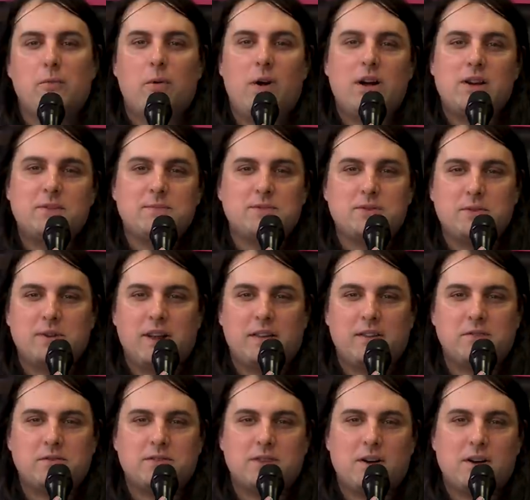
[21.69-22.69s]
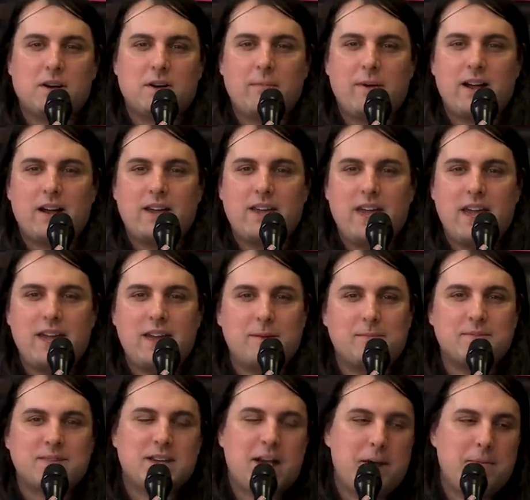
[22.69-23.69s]
and welcome to another Talk About
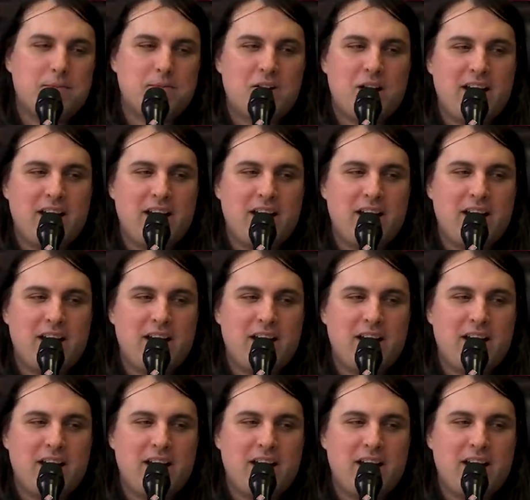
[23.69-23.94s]
Games. I'm